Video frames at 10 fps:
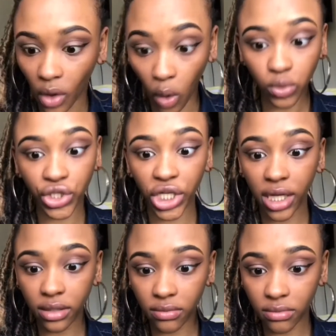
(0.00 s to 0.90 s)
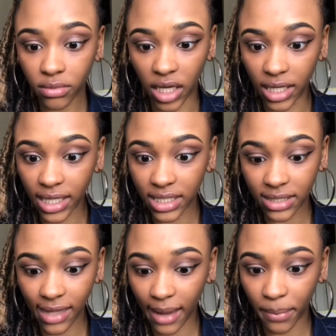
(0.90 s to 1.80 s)
Oh, shit. A nigga
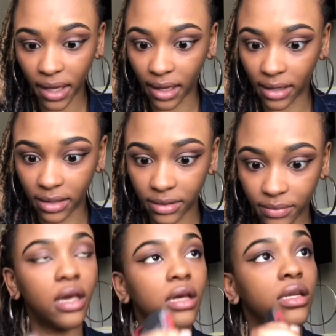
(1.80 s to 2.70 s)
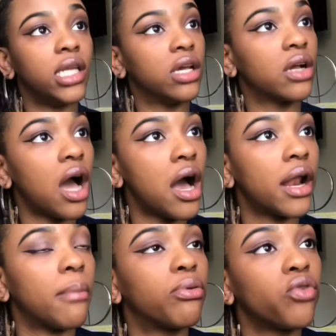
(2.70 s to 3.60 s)
just got paid. Dear
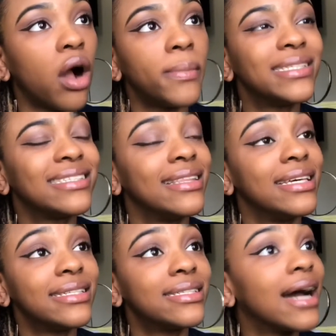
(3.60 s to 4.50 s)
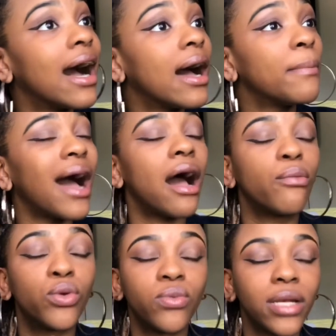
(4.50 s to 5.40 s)
God, I promise this time I
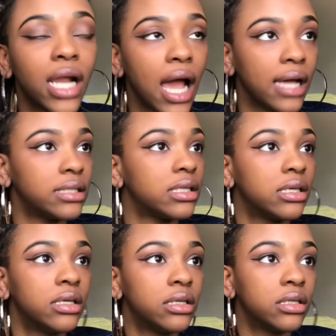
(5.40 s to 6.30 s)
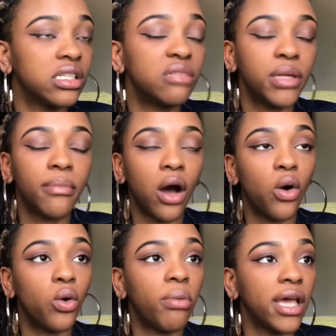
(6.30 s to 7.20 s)
will not spend my
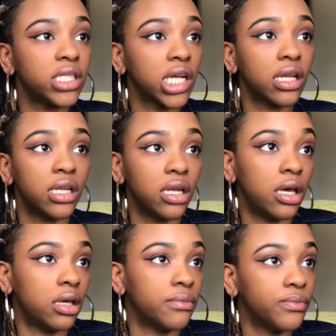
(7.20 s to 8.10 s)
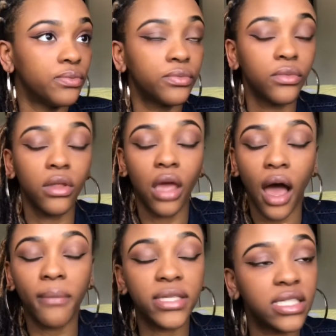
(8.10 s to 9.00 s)
whole paycheck in a day.
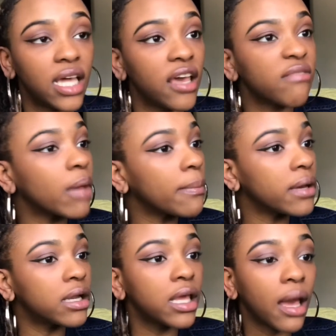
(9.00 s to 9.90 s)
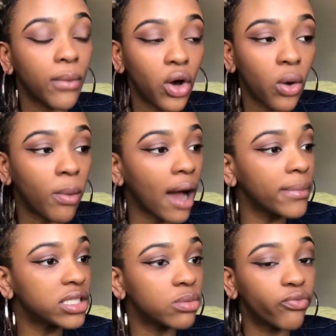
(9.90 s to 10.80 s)
I'ma save my money, I'ma go buy
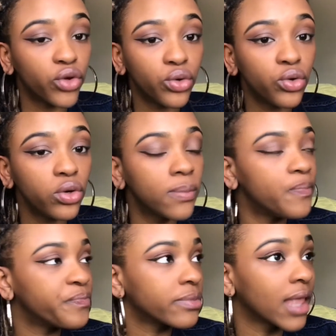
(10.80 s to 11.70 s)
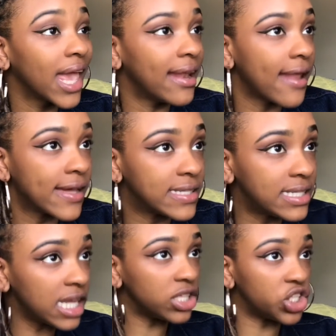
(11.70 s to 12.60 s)
me some food, and that's
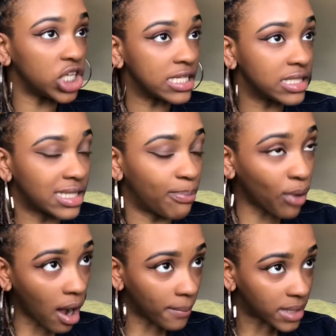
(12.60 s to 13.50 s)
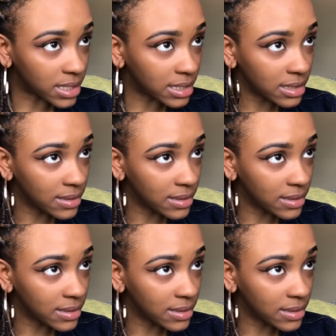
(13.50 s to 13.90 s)
it, Jesus, I promise.